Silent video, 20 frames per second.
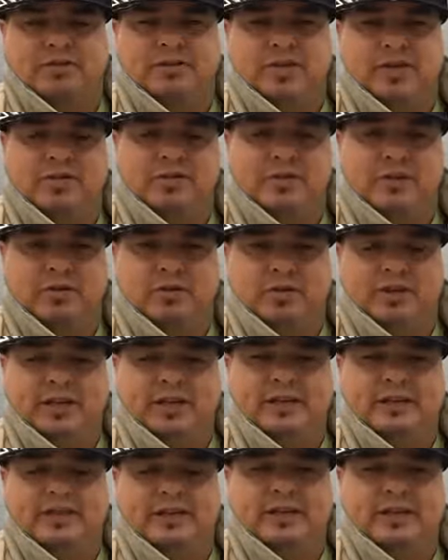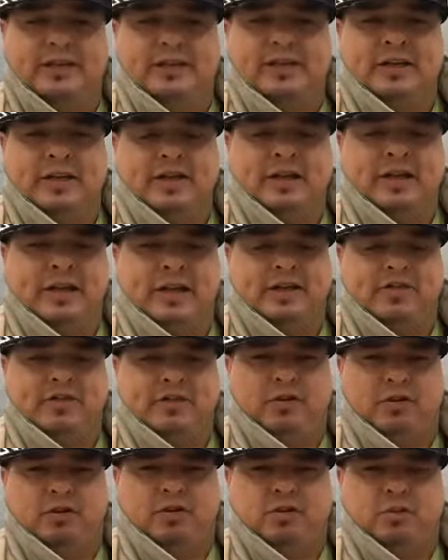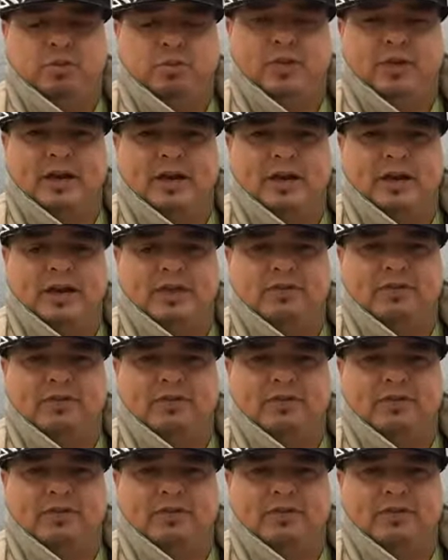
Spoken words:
So if you're on LinkedIn, if you're on Twitter,